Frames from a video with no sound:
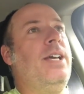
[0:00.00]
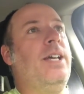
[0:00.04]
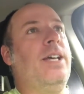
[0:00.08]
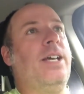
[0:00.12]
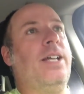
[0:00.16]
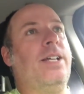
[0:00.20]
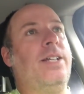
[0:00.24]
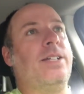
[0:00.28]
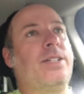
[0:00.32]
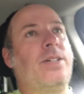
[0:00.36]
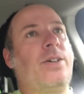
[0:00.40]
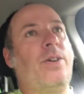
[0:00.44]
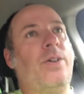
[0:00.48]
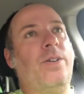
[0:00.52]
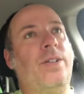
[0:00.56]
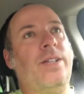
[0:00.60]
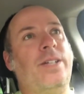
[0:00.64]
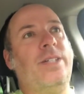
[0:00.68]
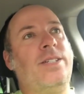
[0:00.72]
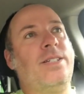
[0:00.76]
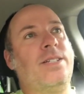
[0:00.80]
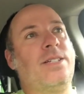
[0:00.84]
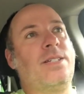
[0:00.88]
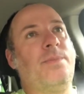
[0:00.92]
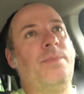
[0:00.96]
It is
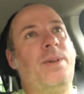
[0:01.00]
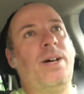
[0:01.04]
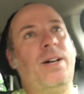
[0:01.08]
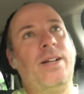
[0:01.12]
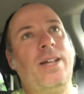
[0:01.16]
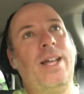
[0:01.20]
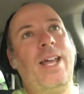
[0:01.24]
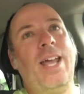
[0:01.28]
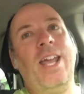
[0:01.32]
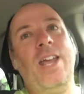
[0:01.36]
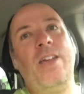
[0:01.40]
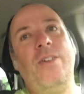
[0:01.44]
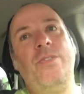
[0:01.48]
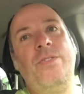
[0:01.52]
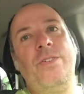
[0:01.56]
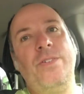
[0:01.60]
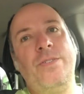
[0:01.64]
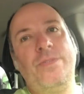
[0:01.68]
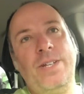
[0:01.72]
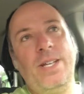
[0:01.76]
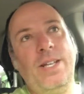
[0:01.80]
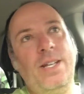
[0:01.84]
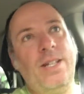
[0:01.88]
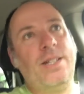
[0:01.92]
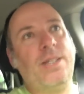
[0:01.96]
currently just about
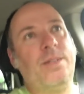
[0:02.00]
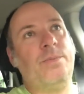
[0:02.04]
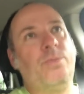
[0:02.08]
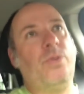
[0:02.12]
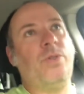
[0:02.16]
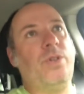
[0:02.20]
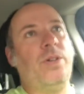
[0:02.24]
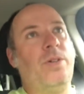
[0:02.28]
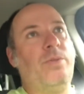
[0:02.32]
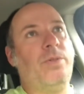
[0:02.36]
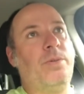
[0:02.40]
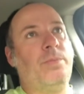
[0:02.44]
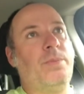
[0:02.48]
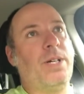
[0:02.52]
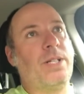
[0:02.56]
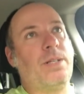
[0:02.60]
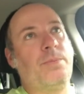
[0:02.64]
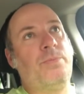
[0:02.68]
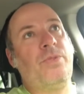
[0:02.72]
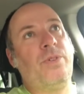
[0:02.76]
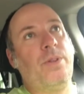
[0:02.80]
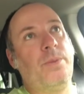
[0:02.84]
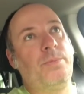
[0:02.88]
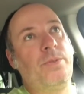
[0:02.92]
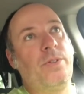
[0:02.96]
8:15 in the morning. We're about to
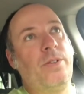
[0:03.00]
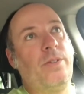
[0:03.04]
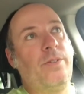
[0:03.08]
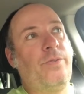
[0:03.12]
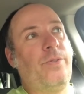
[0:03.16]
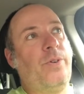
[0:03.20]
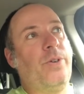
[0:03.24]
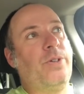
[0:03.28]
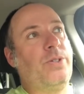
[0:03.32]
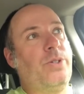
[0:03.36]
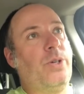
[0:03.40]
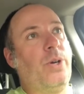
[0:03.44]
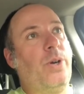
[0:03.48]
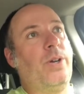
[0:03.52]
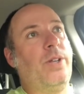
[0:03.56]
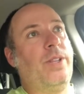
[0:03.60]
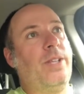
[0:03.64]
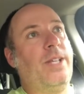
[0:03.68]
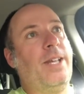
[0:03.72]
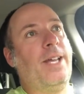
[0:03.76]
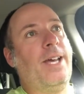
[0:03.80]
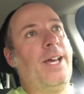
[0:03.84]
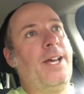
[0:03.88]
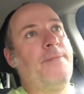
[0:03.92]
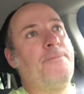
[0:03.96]
pull up to the first yard of
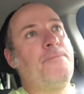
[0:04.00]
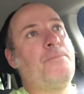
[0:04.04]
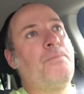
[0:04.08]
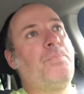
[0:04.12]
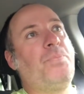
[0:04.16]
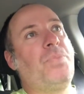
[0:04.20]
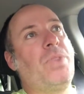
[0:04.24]
the day.